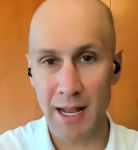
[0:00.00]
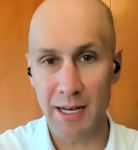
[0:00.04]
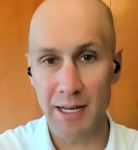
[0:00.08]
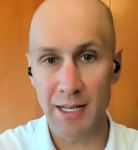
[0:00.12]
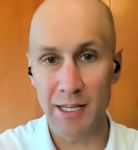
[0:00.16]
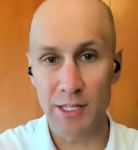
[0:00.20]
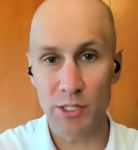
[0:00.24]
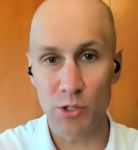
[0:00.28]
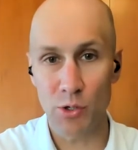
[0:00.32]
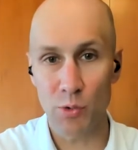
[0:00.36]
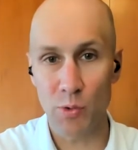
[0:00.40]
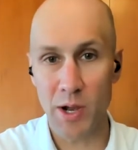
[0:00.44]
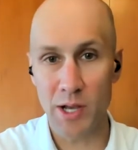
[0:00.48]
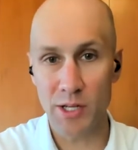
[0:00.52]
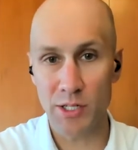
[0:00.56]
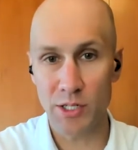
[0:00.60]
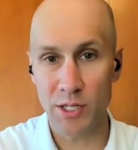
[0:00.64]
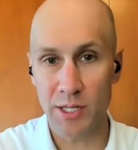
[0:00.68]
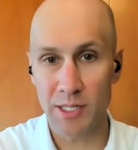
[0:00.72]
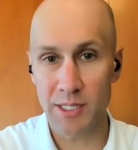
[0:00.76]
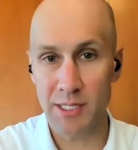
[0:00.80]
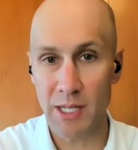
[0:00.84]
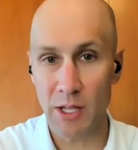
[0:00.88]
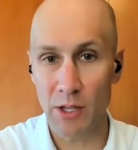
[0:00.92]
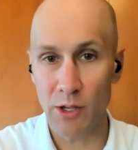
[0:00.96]
and Eastern
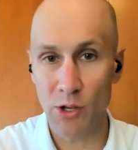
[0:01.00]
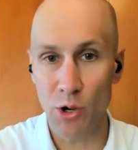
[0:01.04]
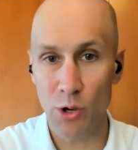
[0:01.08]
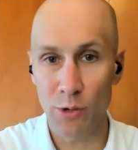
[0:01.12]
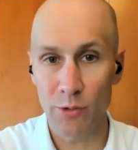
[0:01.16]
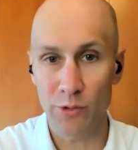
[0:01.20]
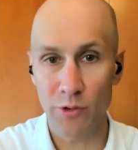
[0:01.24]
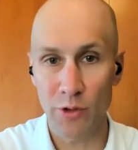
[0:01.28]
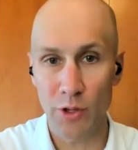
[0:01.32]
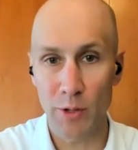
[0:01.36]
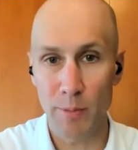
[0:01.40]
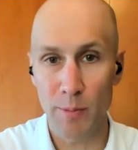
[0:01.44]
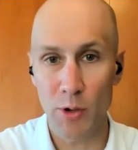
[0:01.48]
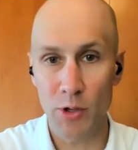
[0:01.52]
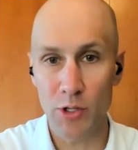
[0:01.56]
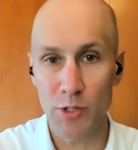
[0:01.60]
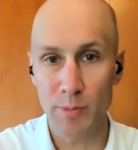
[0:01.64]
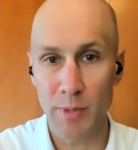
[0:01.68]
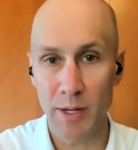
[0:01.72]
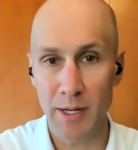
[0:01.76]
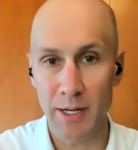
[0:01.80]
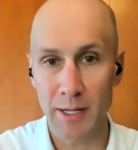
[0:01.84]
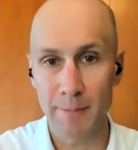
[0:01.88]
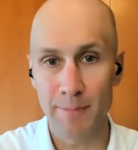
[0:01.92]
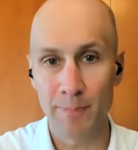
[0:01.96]
Washington, selling homes for the
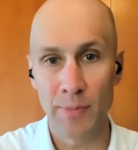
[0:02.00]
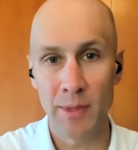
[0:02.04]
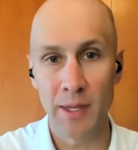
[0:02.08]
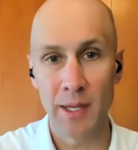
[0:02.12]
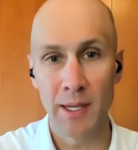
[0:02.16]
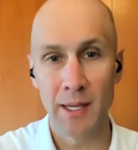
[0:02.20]
most money in